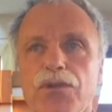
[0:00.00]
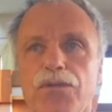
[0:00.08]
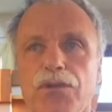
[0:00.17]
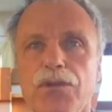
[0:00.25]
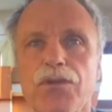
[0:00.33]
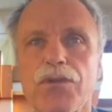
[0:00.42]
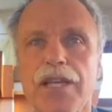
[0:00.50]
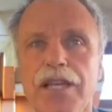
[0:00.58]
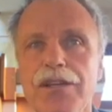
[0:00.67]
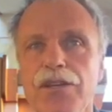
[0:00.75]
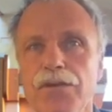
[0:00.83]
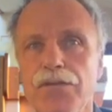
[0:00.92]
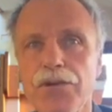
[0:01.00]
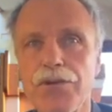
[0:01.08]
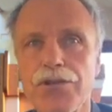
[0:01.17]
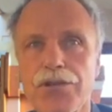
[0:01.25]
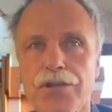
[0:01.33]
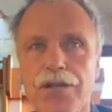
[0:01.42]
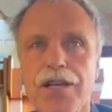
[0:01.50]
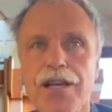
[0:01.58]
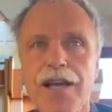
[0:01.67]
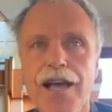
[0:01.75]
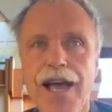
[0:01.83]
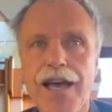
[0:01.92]
food into the future
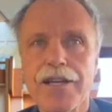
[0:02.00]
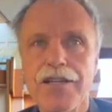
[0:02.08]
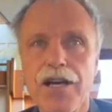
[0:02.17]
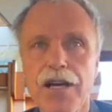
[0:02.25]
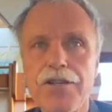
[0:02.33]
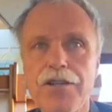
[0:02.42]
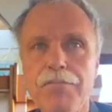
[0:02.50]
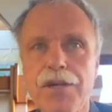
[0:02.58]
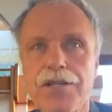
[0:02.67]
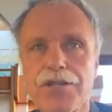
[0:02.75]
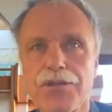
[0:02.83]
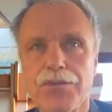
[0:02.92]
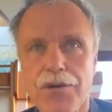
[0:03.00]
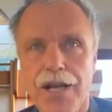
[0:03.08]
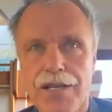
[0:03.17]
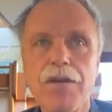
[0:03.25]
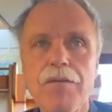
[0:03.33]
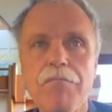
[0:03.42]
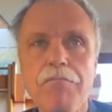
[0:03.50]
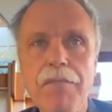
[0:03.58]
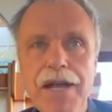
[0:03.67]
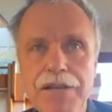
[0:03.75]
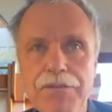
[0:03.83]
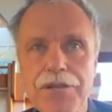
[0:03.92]
at an undiminished rate.
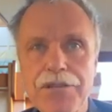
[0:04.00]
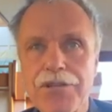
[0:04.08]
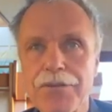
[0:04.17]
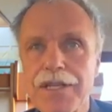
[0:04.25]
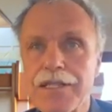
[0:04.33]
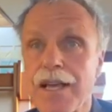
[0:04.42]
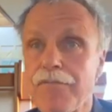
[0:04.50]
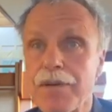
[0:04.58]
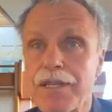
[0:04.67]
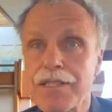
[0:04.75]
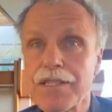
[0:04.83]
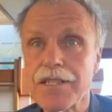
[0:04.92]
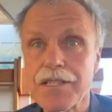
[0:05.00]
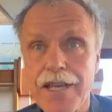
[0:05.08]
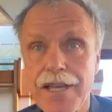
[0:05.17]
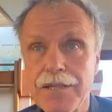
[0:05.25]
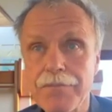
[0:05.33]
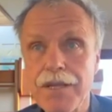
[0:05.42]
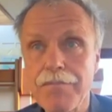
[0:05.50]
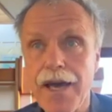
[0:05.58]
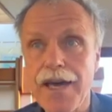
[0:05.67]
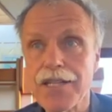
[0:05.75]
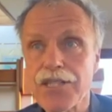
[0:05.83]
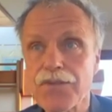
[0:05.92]
Many fisheries have been sustainably
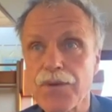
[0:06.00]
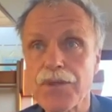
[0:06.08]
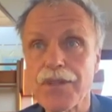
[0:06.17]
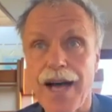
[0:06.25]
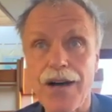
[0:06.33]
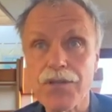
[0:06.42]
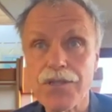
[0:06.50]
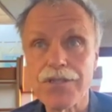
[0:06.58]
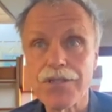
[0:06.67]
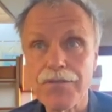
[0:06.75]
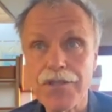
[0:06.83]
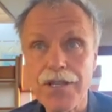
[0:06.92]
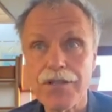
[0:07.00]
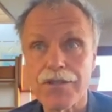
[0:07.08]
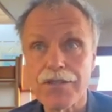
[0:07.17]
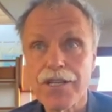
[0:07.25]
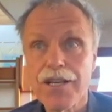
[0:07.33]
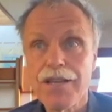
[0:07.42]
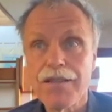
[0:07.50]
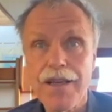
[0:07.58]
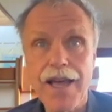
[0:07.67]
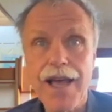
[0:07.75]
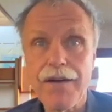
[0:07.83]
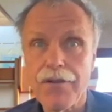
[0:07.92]
managed for thousands of years.
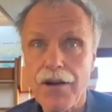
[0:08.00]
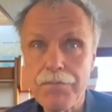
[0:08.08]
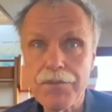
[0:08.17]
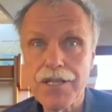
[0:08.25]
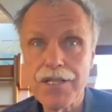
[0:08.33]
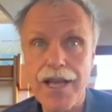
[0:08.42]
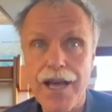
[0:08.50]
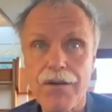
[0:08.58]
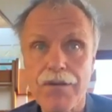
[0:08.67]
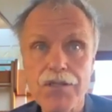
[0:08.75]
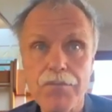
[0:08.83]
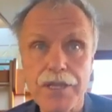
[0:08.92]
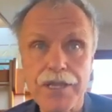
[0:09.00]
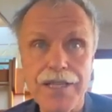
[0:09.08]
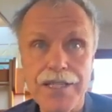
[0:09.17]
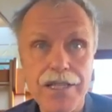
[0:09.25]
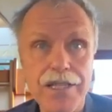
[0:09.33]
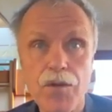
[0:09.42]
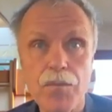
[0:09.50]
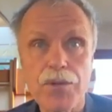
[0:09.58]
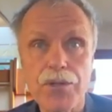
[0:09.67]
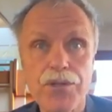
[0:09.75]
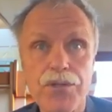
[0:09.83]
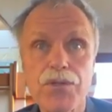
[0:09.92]
They have ups and downs, but they still
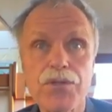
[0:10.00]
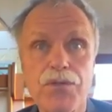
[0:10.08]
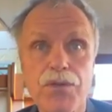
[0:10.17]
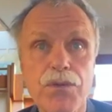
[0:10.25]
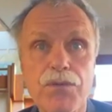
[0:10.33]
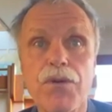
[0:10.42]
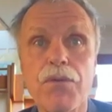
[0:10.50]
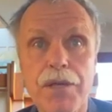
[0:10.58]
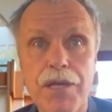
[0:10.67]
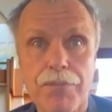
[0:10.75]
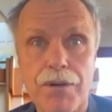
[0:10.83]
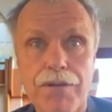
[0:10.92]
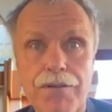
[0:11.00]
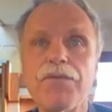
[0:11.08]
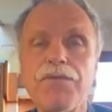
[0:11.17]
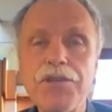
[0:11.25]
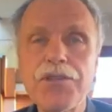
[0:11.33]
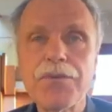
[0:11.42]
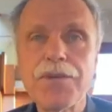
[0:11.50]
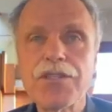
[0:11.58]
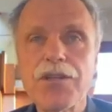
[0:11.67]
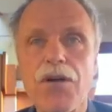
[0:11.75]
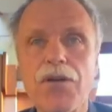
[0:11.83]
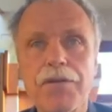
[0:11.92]
produce food for people. Fisheries
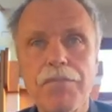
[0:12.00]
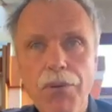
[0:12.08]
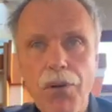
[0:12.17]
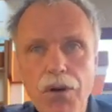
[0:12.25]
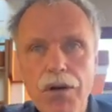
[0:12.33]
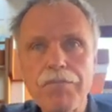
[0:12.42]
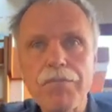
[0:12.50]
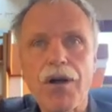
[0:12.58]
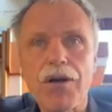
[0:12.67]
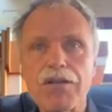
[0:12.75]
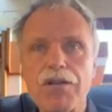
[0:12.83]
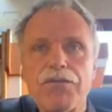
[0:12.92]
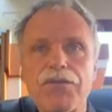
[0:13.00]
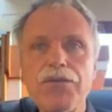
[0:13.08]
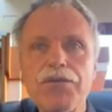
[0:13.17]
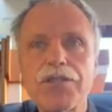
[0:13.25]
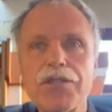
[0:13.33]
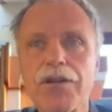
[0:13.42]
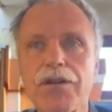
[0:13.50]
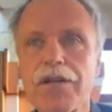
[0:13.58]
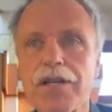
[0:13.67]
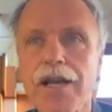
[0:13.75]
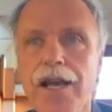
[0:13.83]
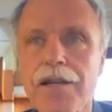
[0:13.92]
are an important part of food
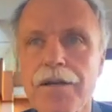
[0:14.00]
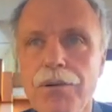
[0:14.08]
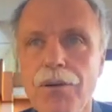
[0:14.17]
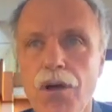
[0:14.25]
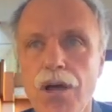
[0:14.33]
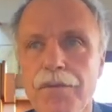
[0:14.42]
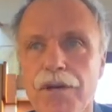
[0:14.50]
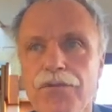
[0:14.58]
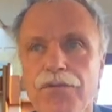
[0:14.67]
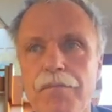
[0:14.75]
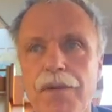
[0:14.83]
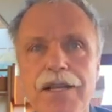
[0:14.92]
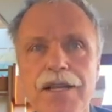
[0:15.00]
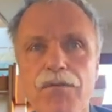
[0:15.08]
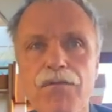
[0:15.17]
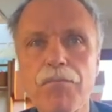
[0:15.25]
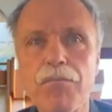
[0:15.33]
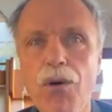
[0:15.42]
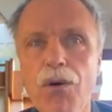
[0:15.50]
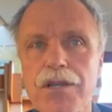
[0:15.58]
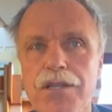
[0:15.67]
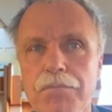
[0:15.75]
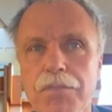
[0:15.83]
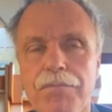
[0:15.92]
security and employment for many of the
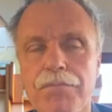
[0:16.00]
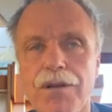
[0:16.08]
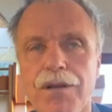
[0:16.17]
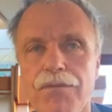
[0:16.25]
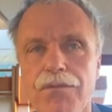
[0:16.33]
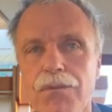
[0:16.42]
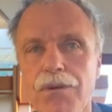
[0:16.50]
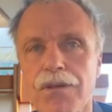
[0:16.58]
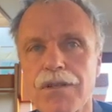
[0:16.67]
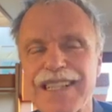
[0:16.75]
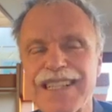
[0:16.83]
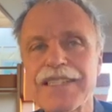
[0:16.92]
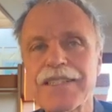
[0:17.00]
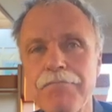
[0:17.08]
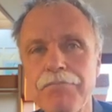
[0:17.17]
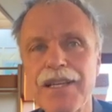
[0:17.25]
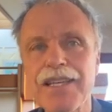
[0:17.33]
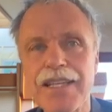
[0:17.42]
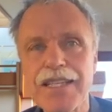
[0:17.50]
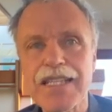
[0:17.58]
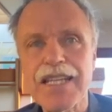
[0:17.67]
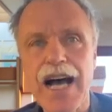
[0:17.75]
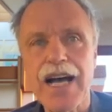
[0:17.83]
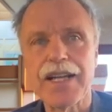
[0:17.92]
poorest people of the world. It simply is
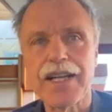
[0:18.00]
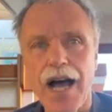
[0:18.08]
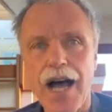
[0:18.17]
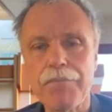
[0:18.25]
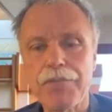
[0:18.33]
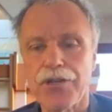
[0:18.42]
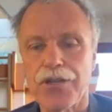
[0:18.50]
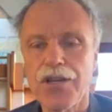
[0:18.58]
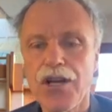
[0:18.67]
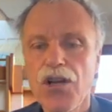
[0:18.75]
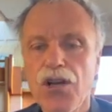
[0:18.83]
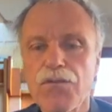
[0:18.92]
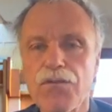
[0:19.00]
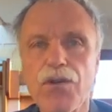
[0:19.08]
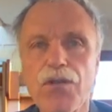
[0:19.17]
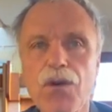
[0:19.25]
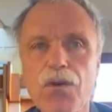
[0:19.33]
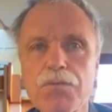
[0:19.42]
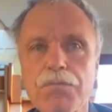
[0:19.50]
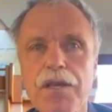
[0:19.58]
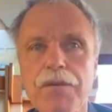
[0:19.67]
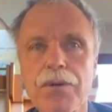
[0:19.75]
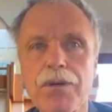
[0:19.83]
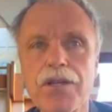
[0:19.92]
not an option for those
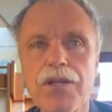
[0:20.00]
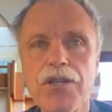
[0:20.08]
people